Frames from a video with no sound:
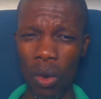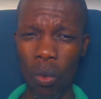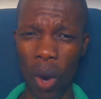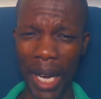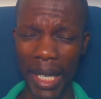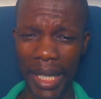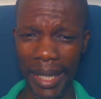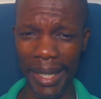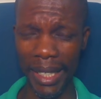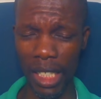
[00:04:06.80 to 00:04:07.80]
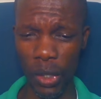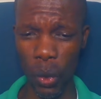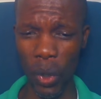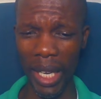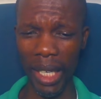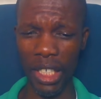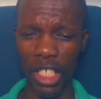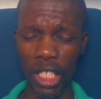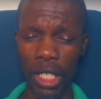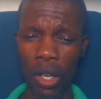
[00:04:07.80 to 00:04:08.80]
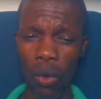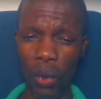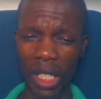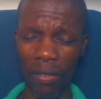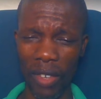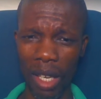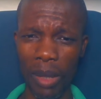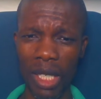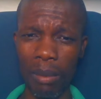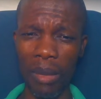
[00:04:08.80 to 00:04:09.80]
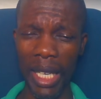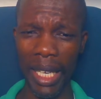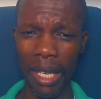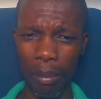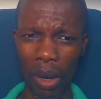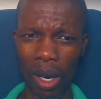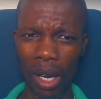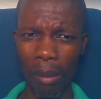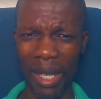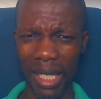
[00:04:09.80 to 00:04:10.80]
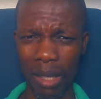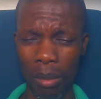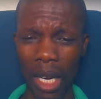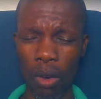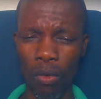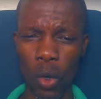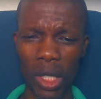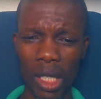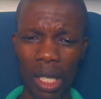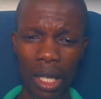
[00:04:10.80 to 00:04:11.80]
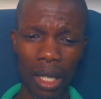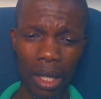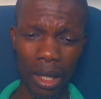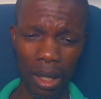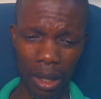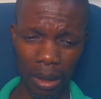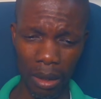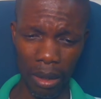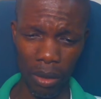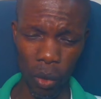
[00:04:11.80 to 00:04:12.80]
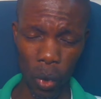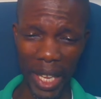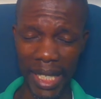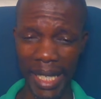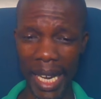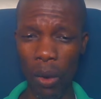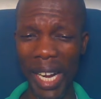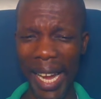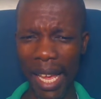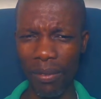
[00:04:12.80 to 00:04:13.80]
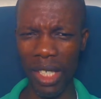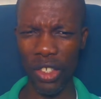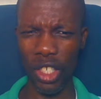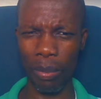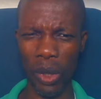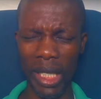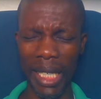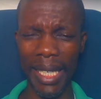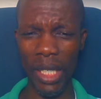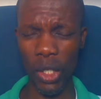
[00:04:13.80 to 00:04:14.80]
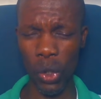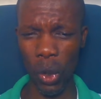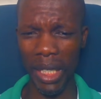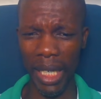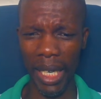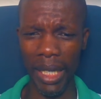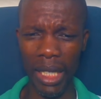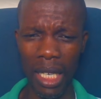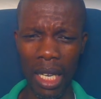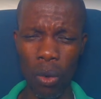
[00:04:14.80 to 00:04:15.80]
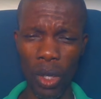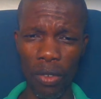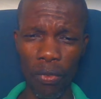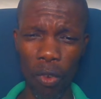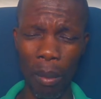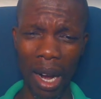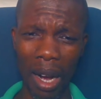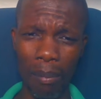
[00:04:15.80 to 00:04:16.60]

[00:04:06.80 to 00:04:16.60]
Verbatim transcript: won the next two elections, which have kept him in power. But Chibaya, of course, who has now left CCC in solidarity with former